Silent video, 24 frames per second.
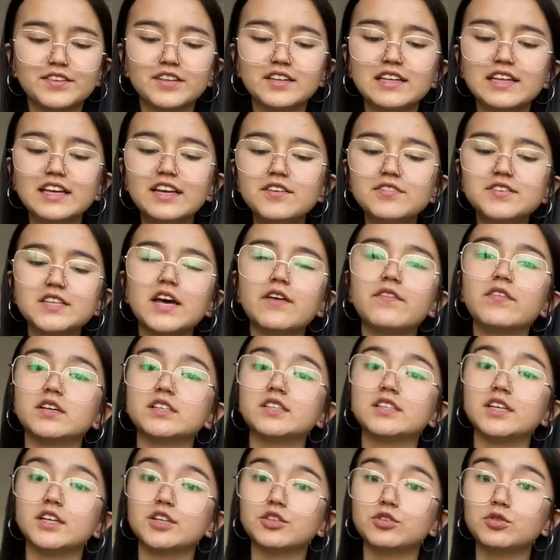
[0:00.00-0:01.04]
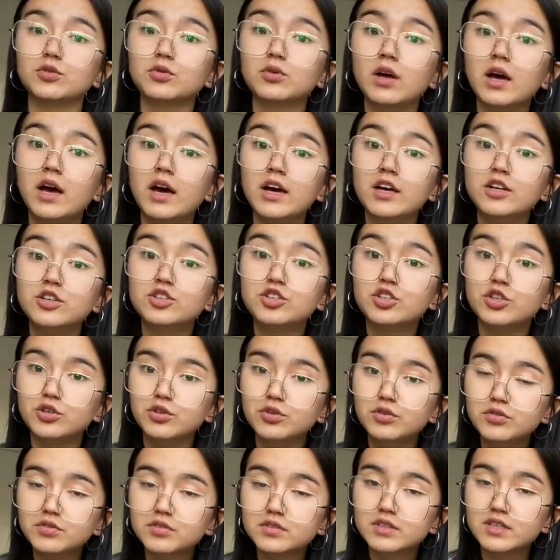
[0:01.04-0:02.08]
The leaves have a subtle
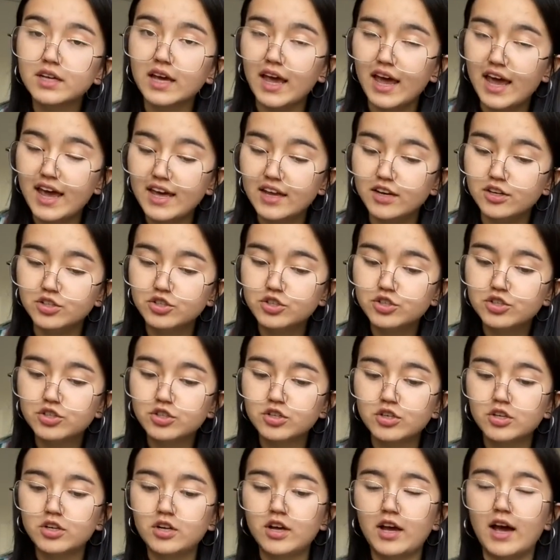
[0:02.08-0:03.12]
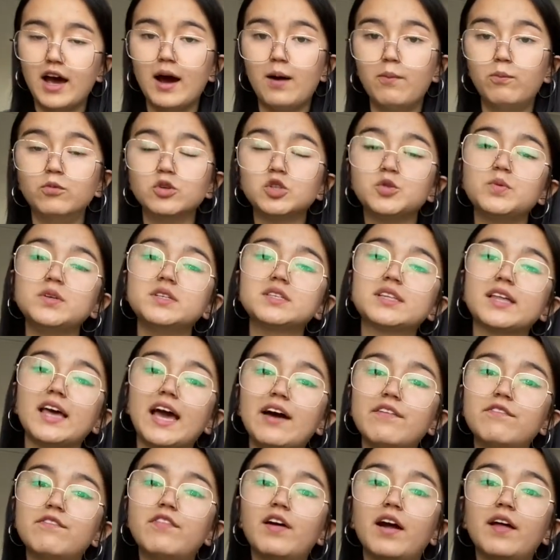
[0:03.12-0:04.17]
toothed edge, which means they
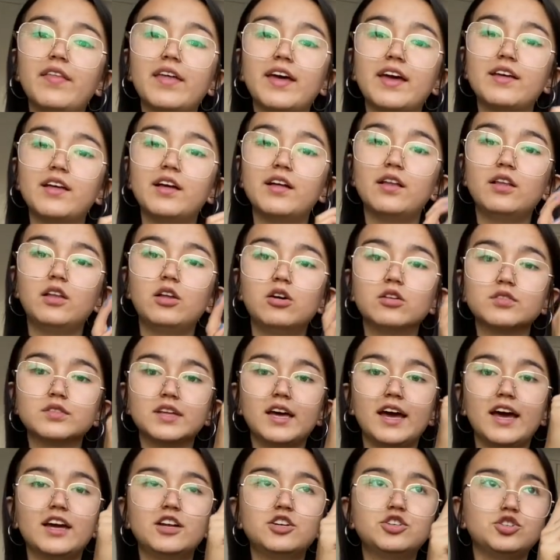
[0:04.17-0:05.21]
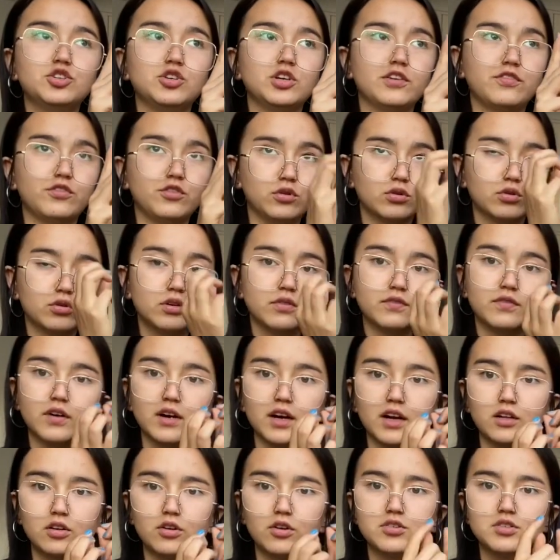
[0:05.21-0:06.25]
have along the edge, if you look at very
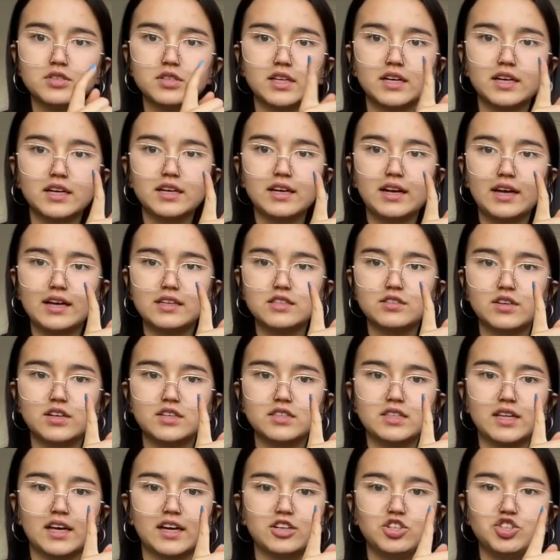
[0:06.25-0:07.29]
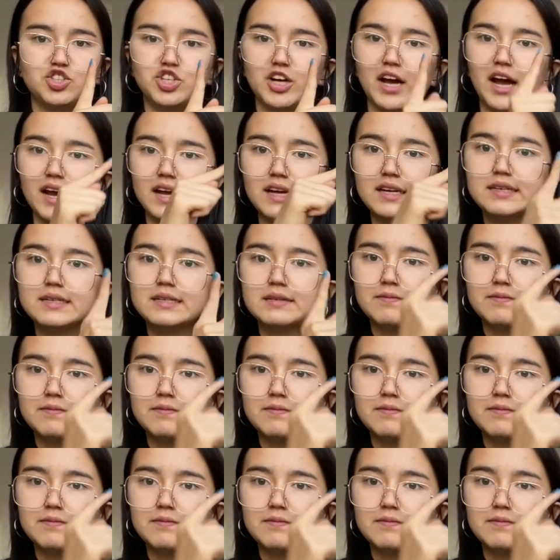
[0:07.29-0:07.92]
closely, it's like jagged.